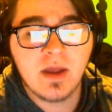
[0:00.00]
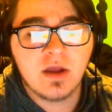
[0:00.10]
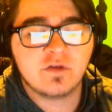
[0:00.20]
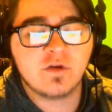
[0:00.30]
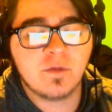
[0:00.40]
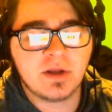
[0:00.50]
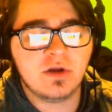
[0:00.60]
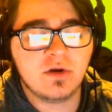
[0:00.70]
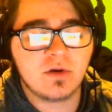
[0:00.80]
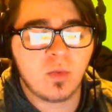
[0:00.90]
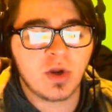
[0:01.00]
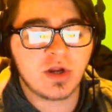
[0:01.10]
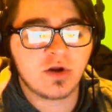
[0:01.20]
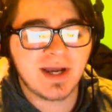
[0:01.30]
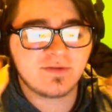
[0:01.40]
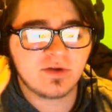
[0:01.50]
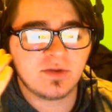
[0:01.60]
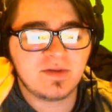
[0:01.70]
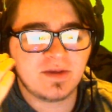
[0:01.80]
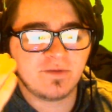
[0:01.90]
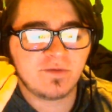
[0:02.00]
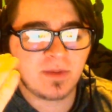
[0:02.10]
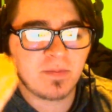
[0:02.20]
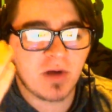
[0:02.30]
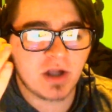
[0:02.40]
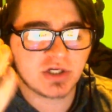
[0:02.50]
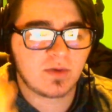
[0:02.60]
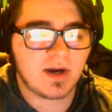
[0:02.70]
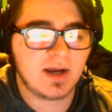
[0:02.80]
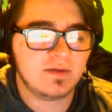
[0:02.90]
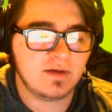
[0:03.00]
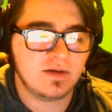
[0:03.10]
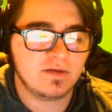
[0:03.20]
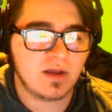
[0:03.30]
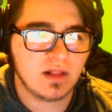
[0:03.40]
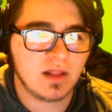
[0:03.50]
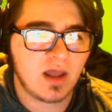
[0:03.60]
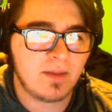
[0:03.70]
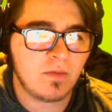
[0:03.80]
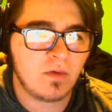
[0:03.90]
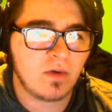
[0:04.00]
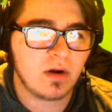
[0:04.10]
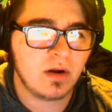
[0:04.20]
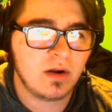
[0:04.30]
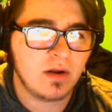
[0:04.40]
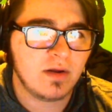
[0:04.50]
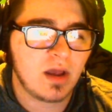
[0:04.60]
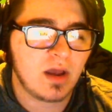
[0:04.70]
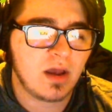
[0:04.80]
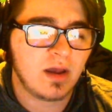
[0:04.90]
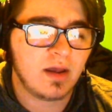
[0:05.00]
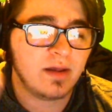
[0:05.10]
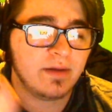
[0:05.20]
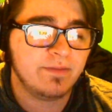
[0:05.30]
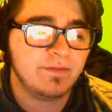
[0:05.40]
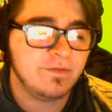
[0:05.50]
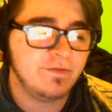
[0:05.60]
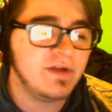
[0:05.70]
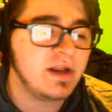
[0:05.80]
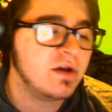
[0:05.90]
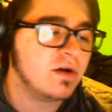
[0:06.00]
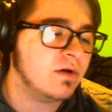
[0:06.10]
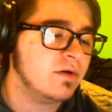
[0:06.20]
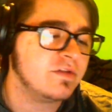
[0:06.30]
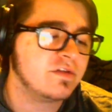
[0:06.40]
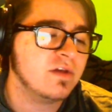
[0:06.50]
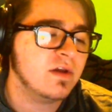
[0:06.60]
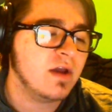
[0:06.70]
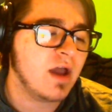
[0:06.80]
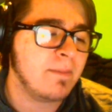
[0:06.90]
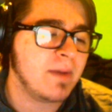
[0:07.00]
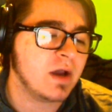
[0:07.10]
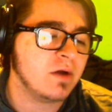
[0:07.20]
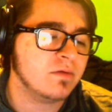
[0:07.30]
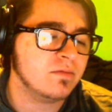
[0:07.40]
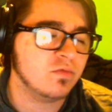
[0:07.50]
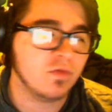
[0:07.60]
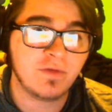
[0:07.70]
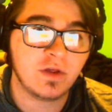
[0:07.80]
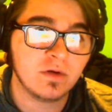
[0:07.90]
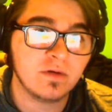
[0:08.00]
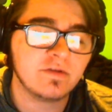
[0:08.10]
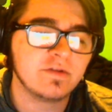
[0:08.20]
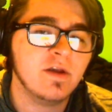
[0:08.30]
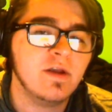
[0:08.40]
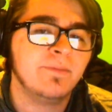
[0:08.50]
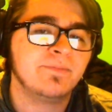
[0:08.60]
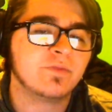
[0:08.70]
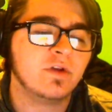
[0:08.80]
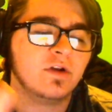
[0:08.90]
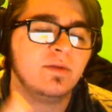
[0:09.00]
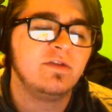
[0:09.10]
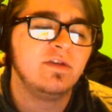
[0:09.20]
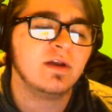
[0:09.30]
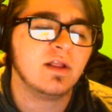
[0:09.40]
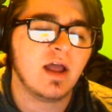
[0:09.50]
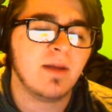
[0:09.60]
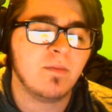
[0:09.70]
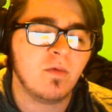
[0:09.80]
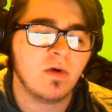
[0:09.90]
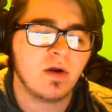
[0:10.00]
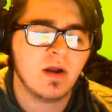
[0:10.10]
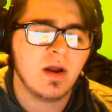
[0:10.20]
So, but what you're guys going to be seeing from me project-wise is a lot more videos about reviews. You're going to be seeing a lot more